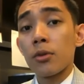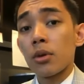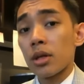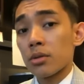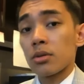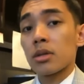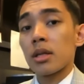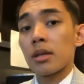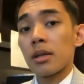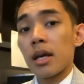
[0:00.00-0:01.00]
you're
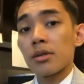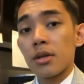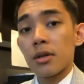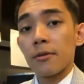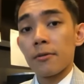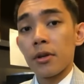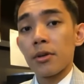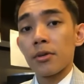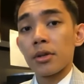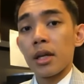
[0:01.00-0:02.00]
interested in that certain field